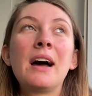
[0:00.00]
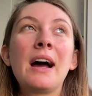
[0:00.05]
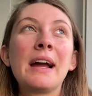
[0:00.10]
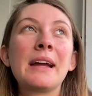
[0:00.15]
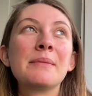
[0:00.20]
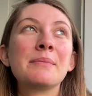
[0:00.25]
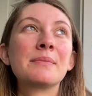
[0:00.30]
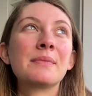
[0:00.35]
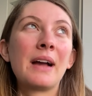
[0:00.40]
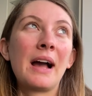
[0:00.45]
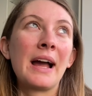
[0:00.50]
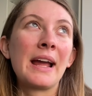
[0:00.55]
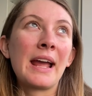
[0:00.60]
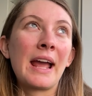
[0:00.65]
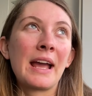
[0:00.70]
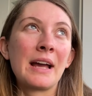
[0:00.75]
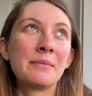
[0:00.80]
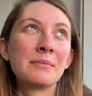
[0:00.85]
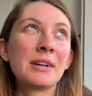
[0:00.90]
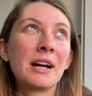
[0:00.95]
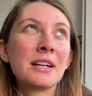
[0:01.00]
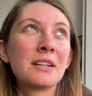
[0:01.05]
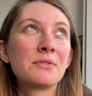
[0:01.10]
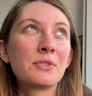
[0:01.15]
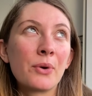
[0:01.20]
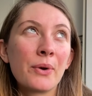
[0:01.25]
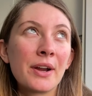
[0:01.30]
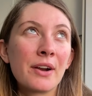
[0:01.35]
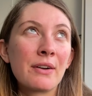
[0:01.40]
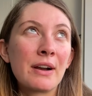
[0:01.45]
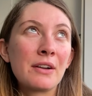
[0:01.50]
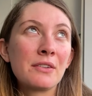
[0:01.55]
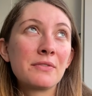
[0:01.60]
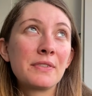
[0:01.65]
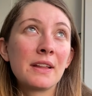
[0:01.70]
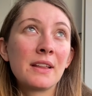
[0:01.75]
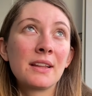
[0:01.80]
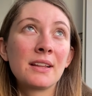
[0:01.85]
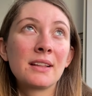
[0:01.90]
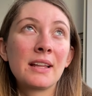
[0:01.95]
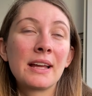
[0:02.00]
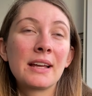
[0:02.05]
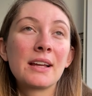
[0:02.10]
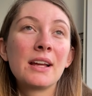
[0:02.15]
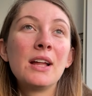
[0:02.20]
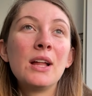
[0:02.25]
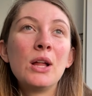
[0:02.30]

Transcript: I am kind of going around feeling like